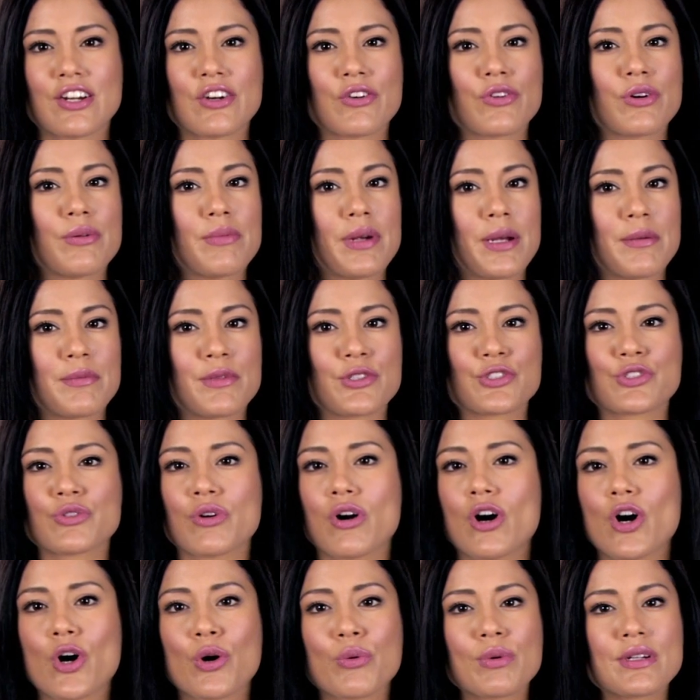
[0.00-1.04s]
Remember to
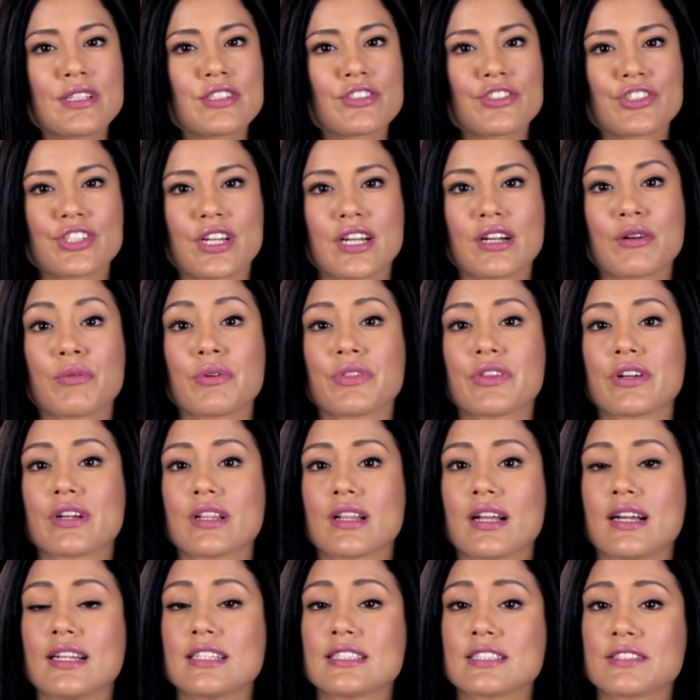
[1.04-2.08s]
always check with the
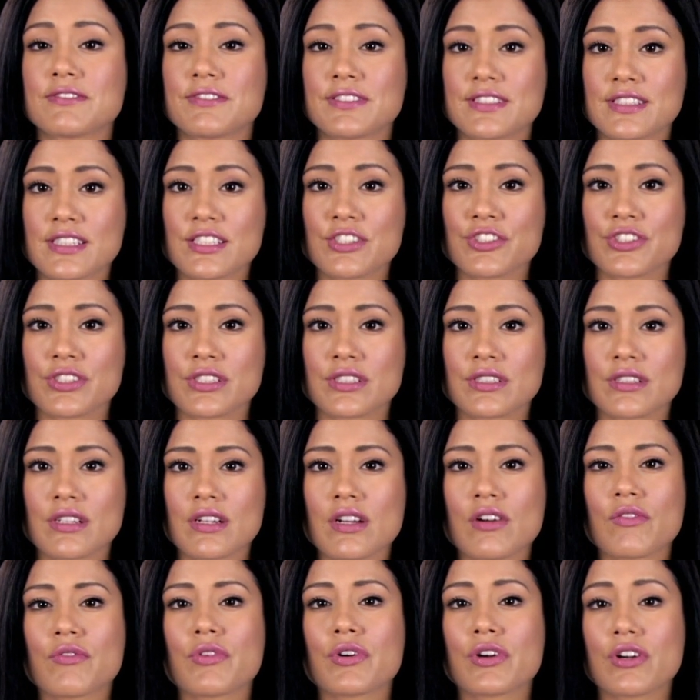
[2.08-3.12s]
client's physician
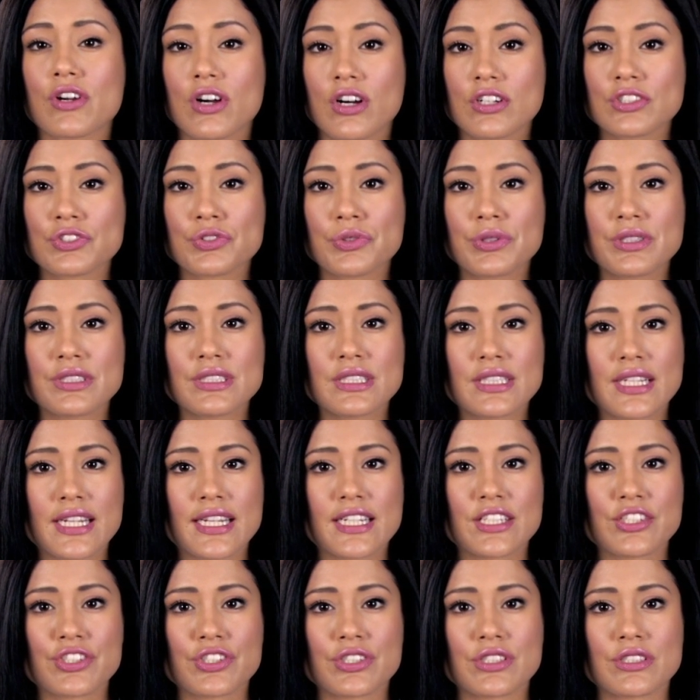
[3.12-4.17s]
for
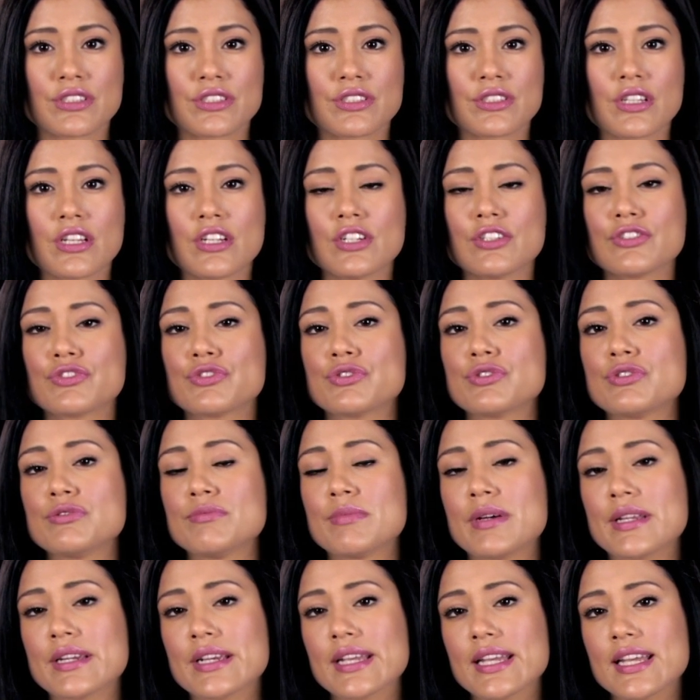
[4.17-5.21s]
contraindications due to
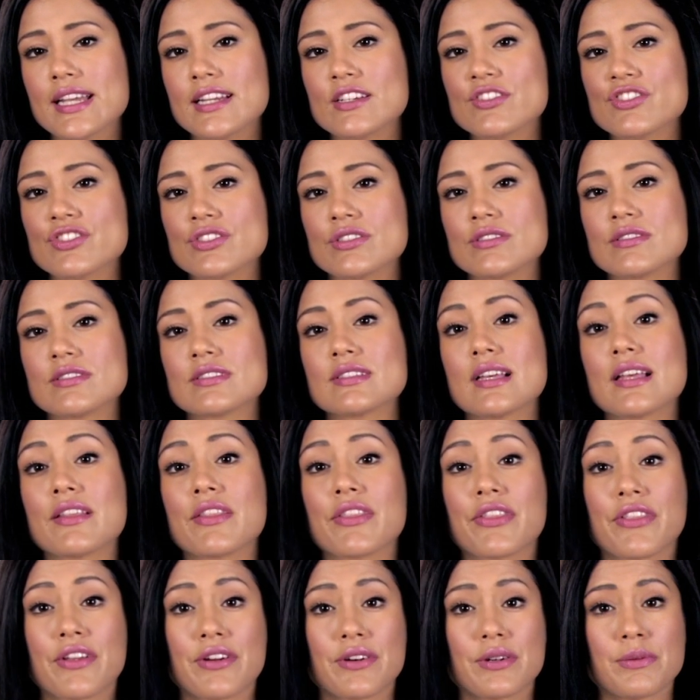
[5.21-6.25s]
medications
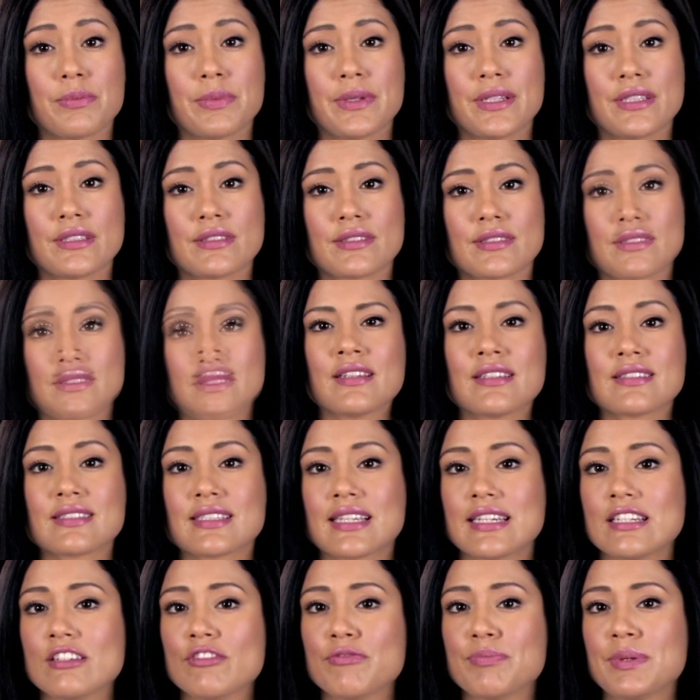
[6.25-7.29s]
and therapies. The
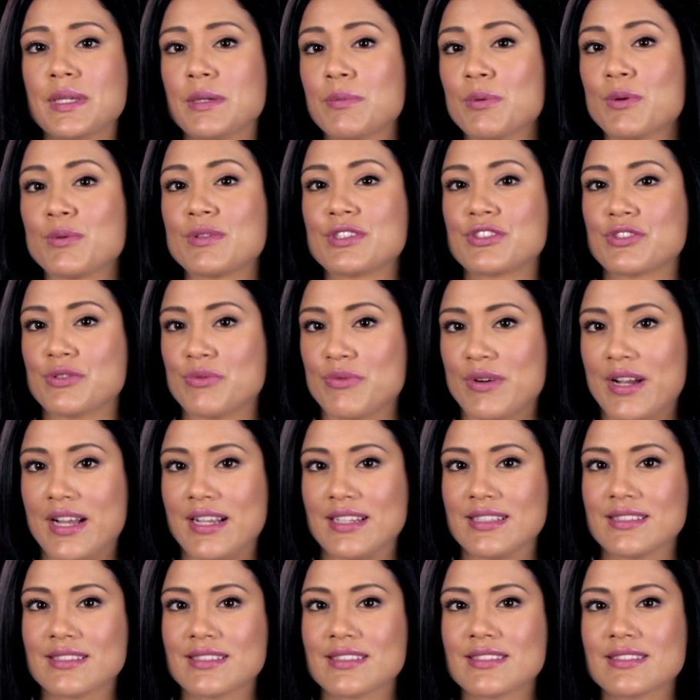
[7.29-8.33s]
skin of people with
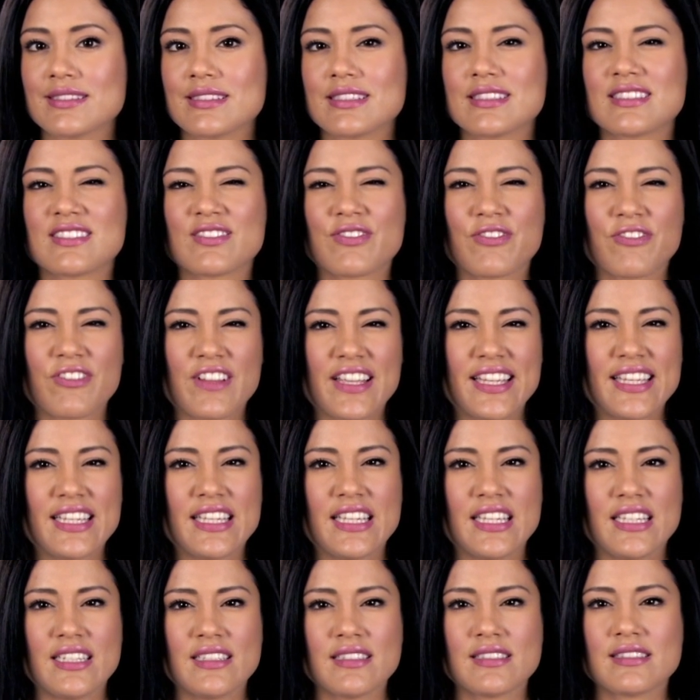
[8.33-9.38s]
psoriasis is
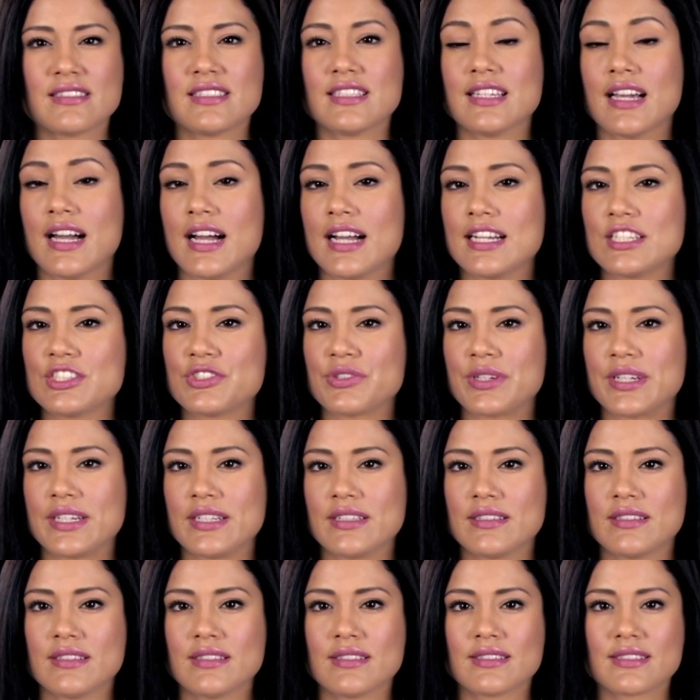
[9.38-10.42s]
flaky,
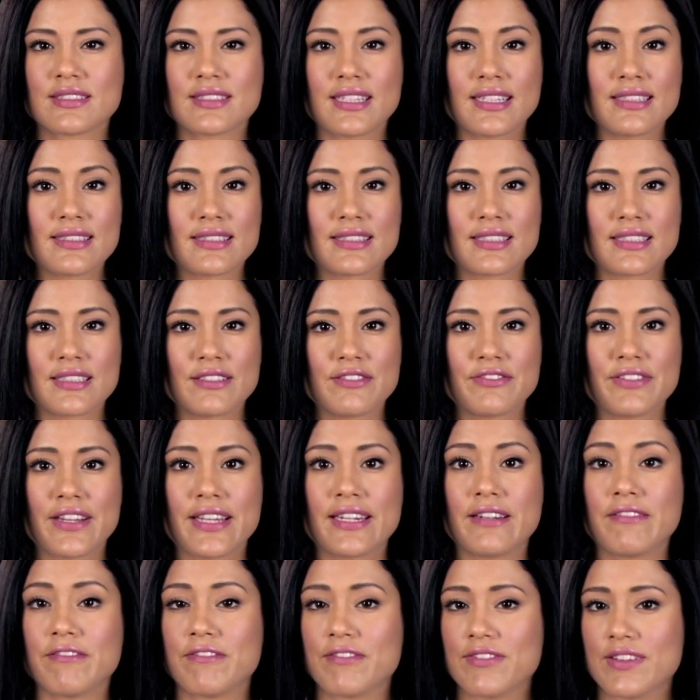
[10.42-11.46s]
dehydrated, sensitive,
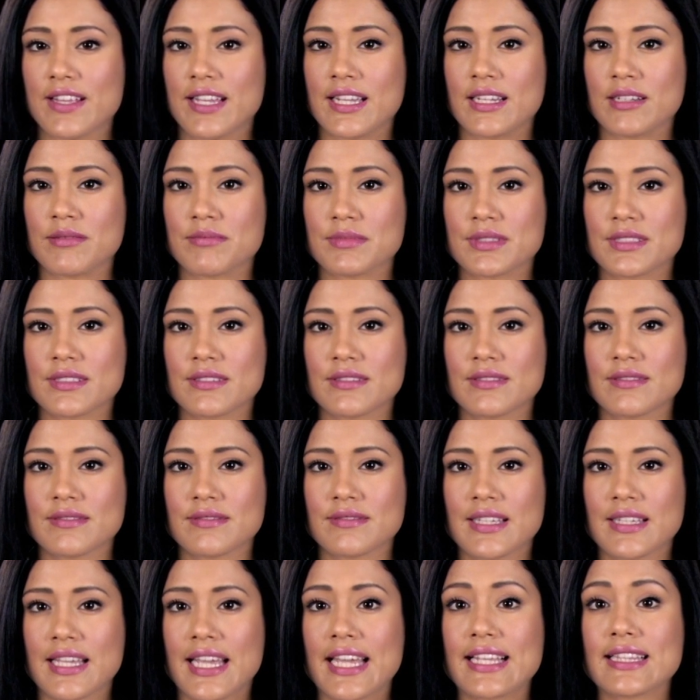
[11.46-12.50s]
and inflamed.
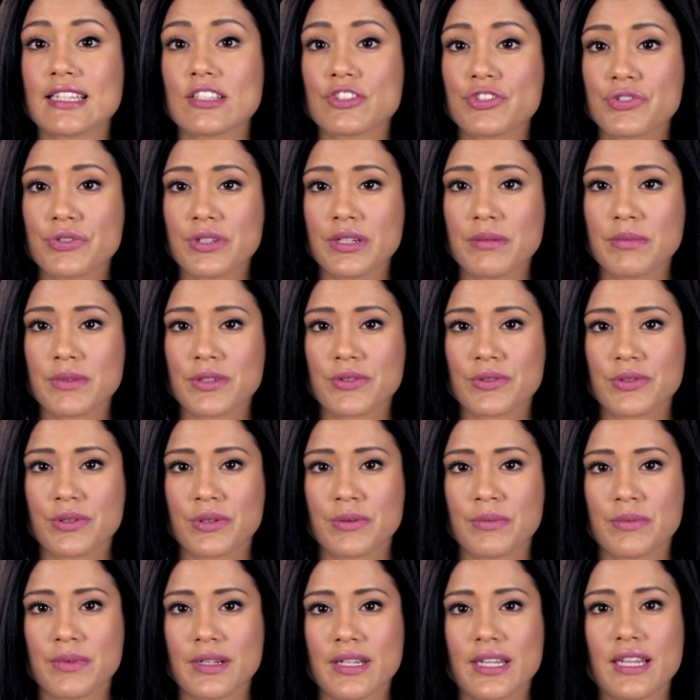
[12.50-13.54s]
In the treatment
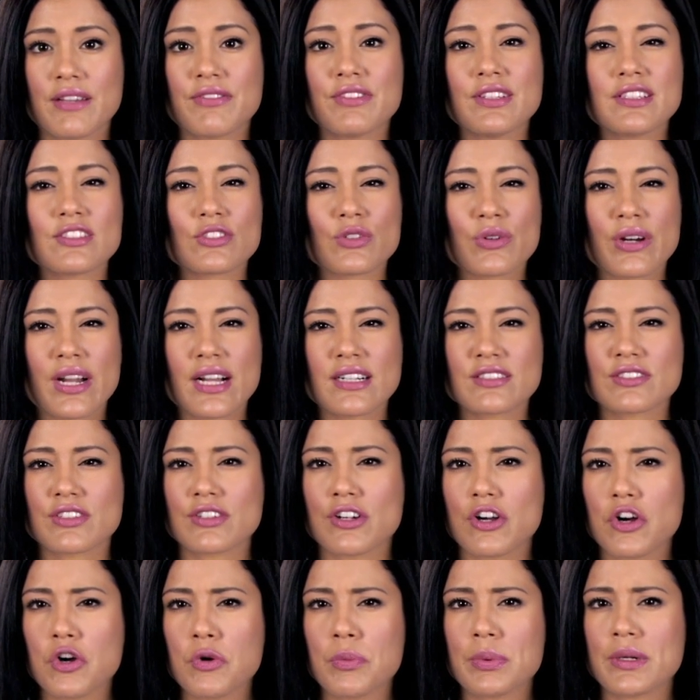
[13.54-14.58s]
room, if these cracks
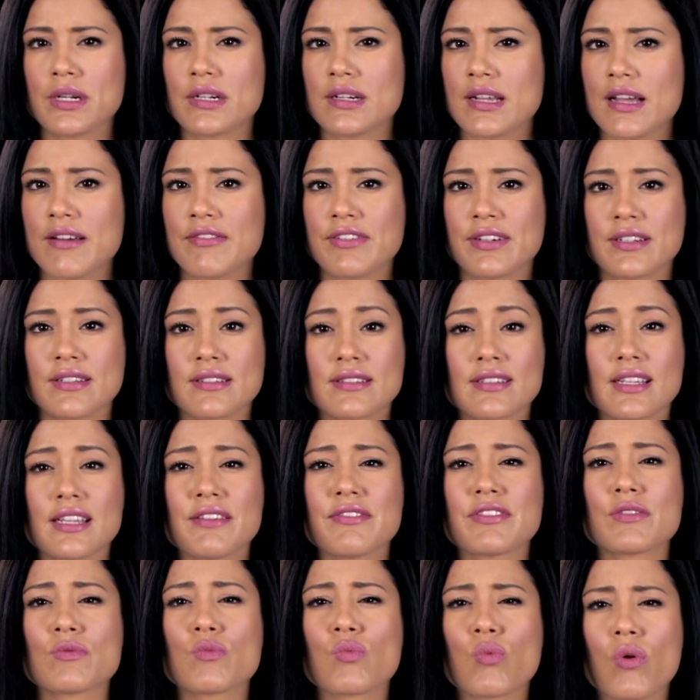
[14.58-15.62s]
are open and evident,
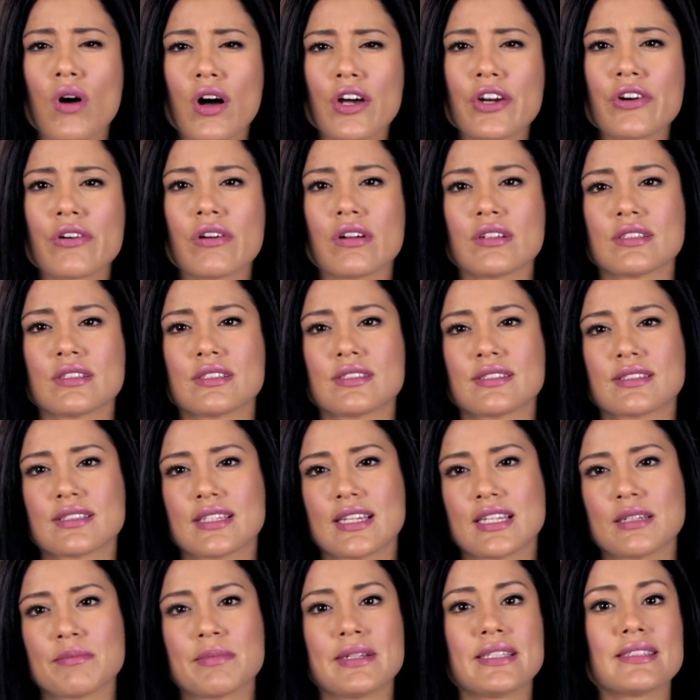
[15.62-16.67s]
even water on the
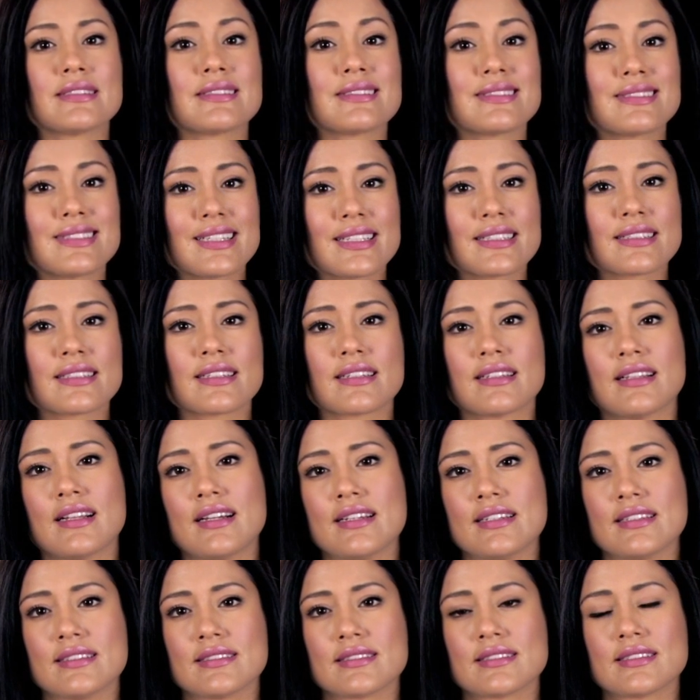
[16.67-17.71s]
skin may sting the
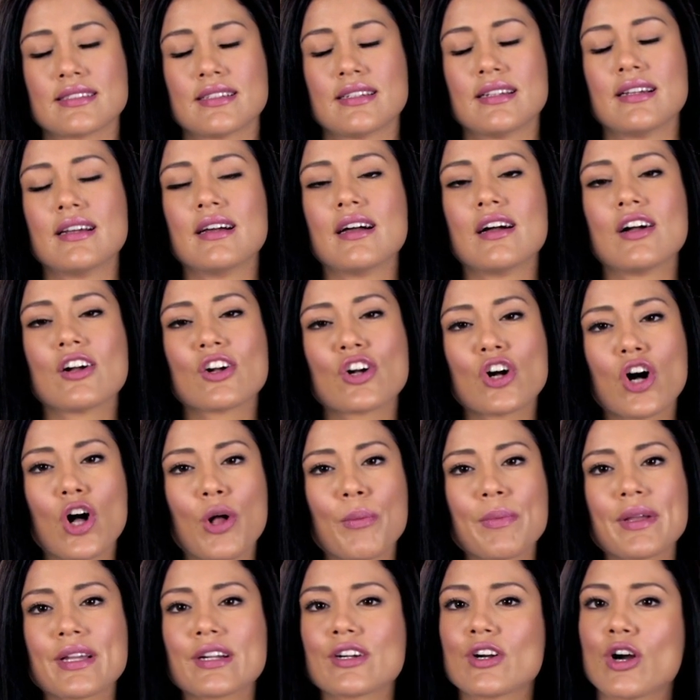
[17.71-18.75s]
client.
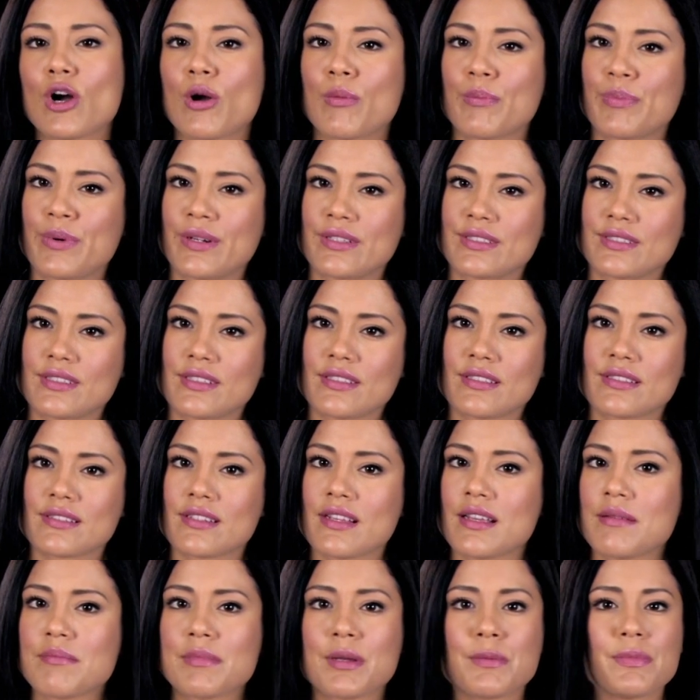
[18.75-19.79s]
Calming compresses
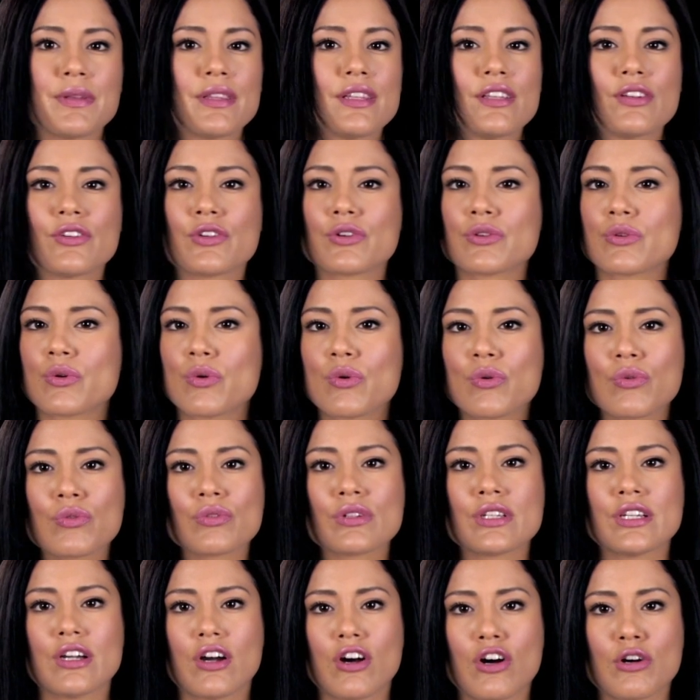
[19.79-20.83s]
may be your
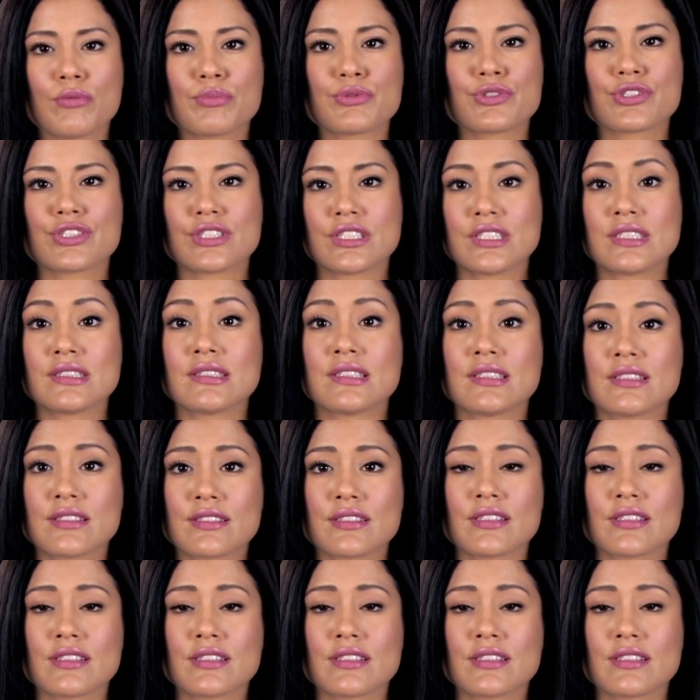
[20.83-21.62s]
only option in this